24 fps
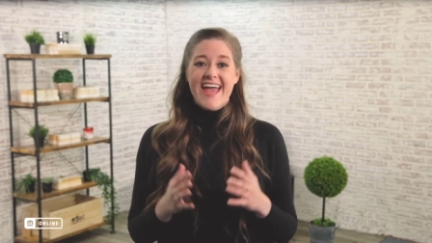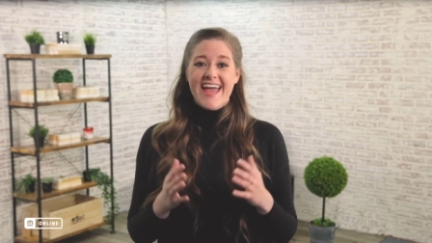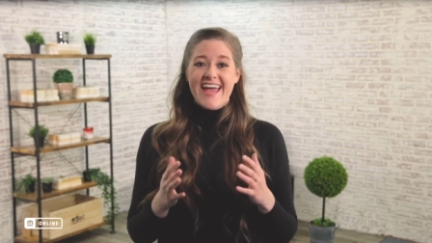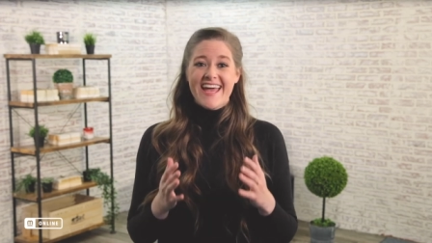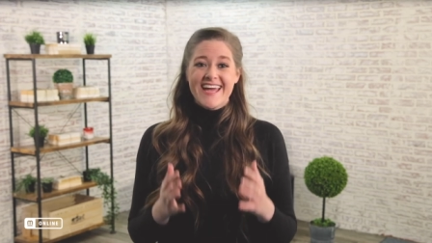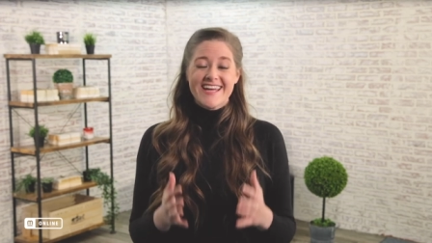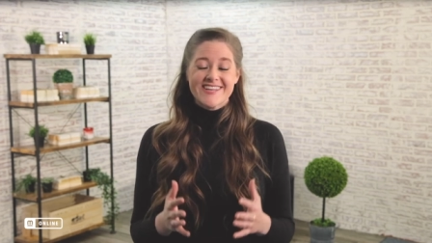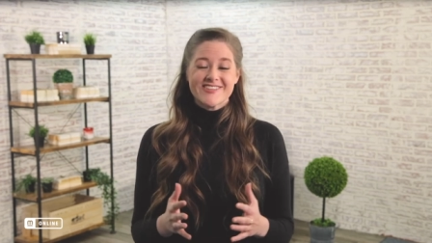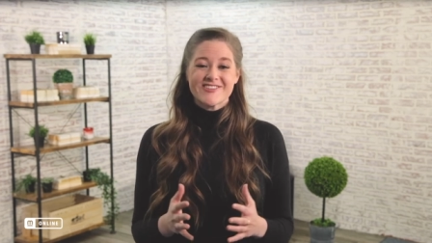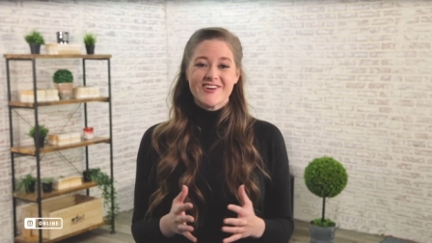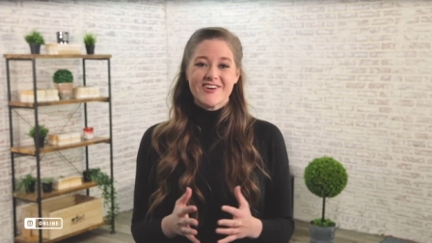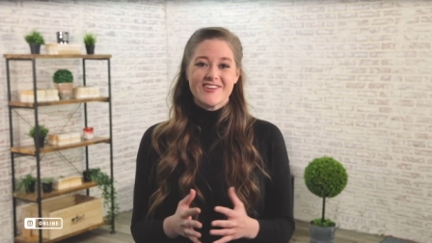
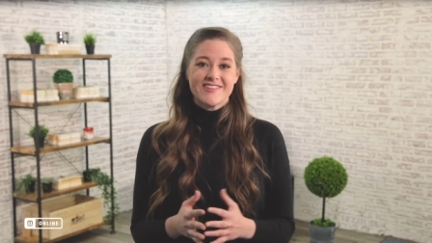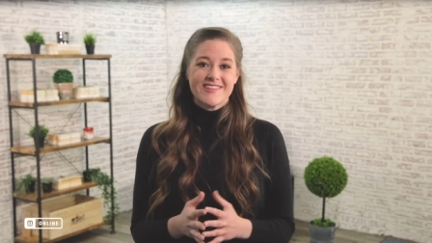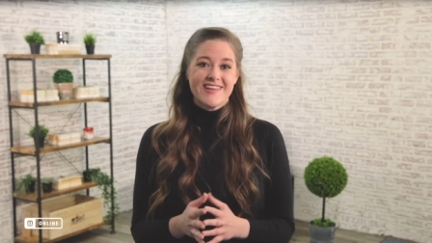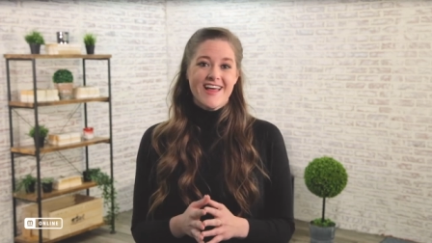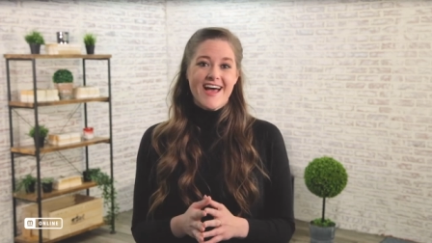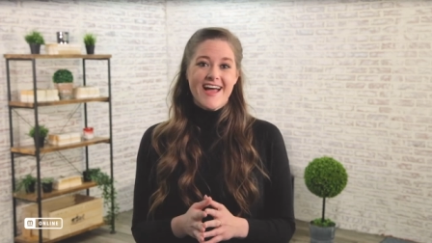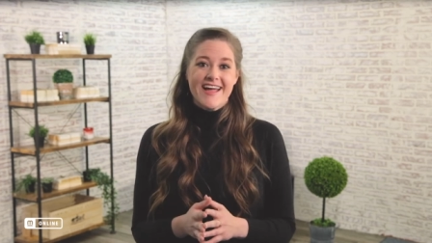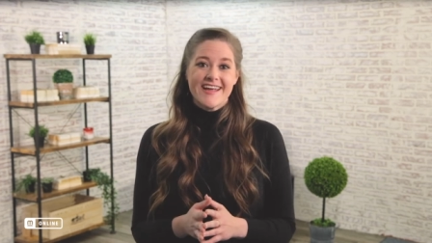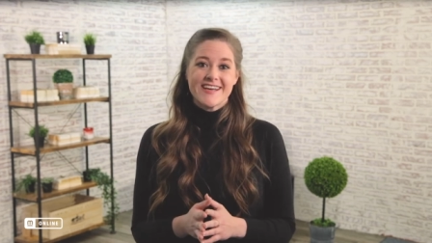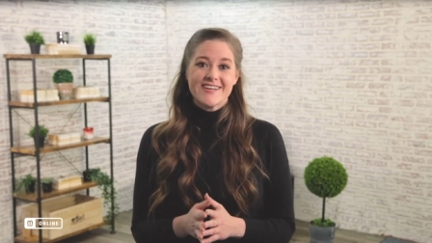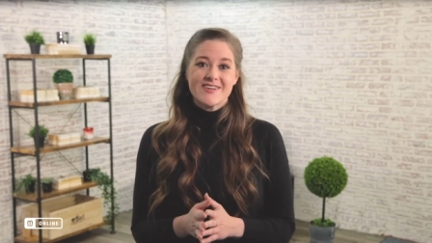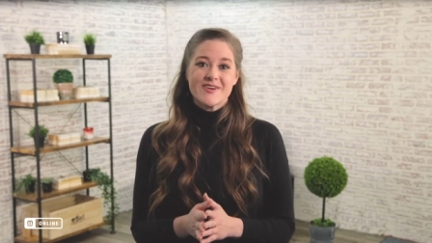and
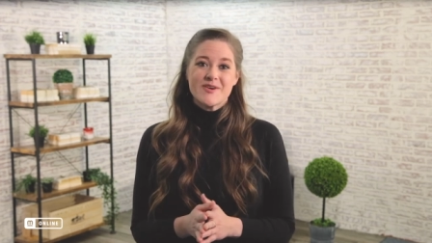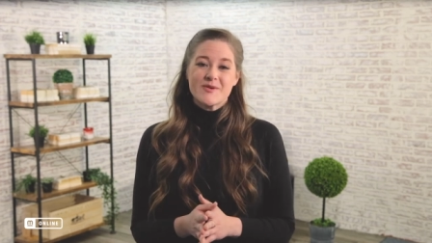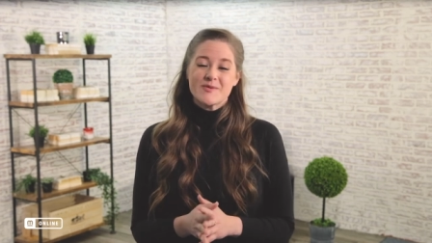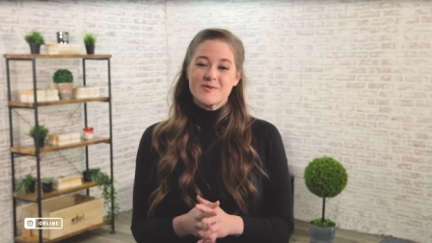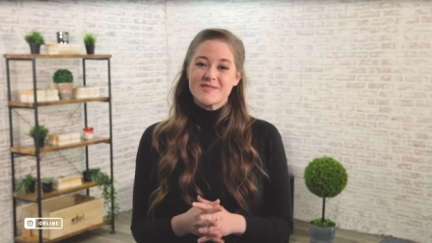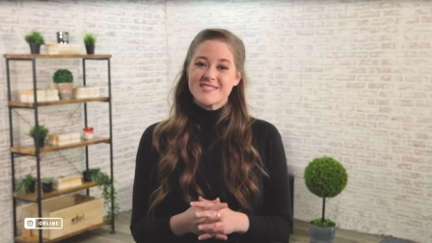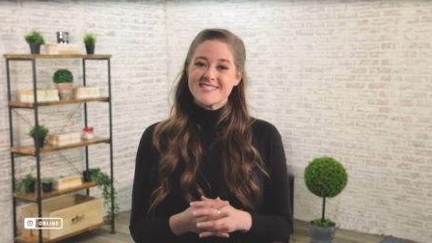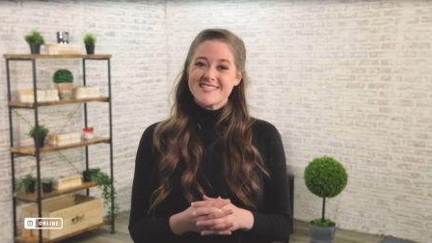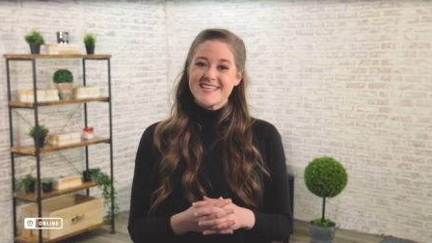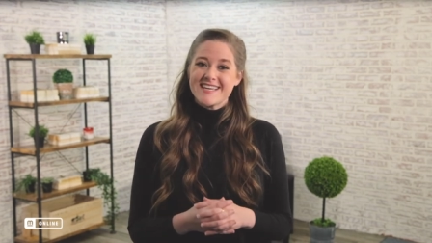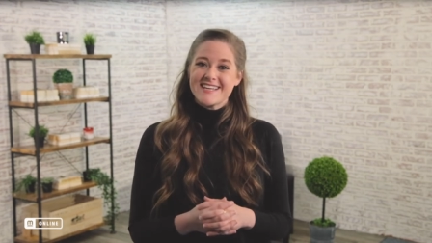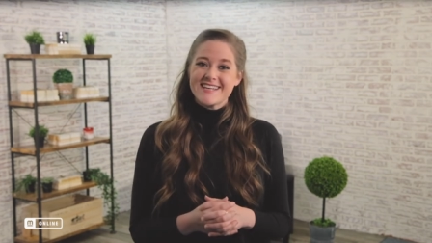online.
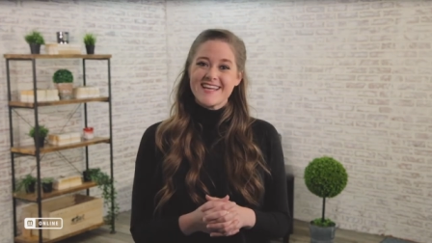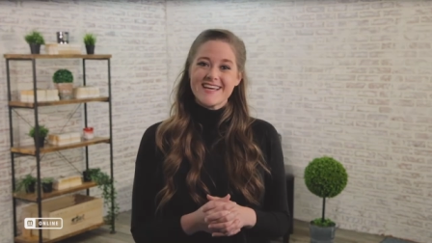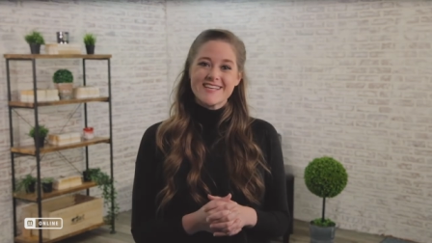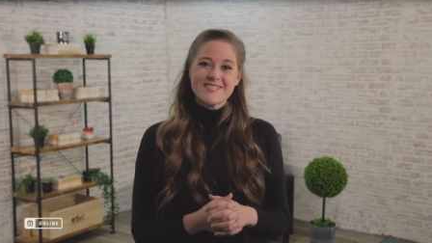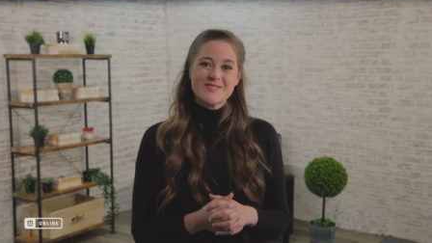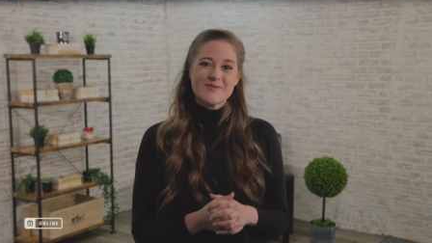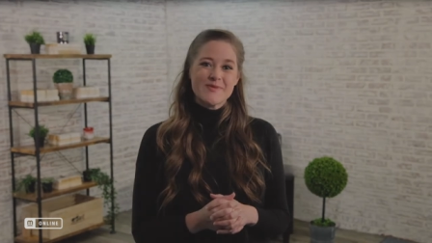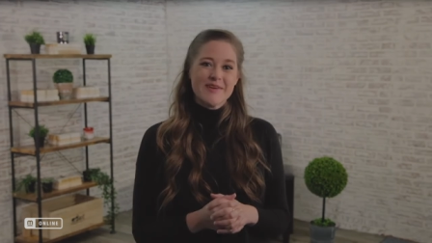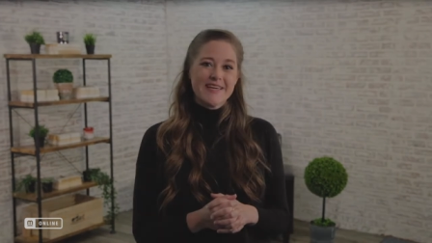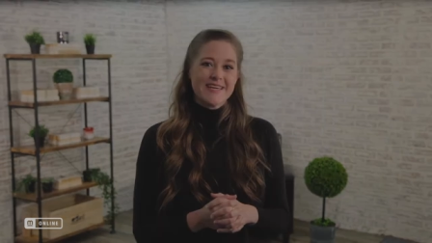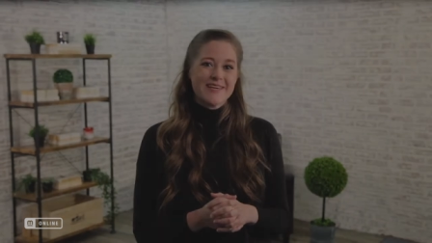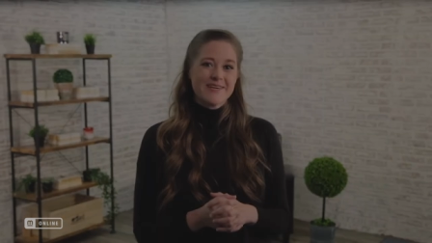We'll see you
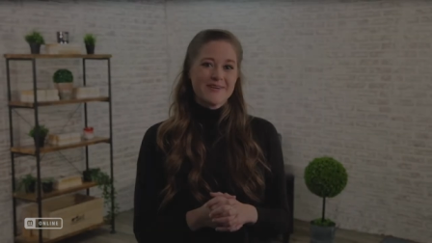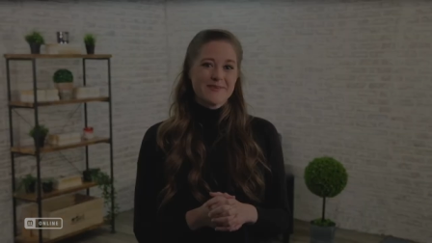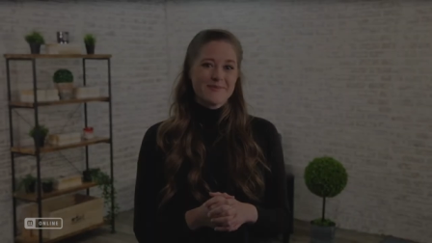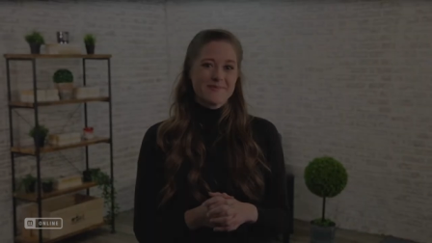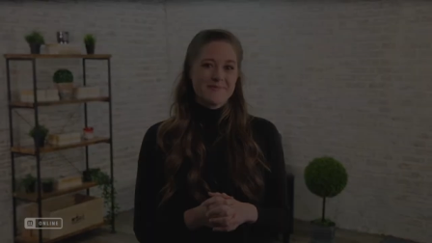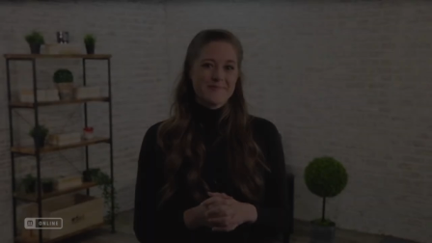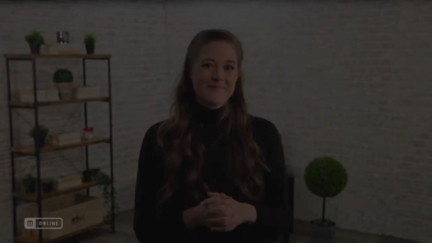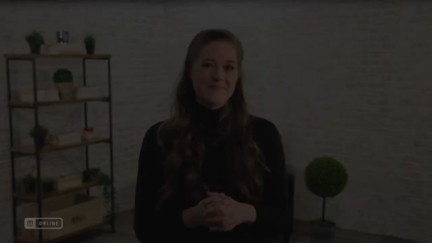next week.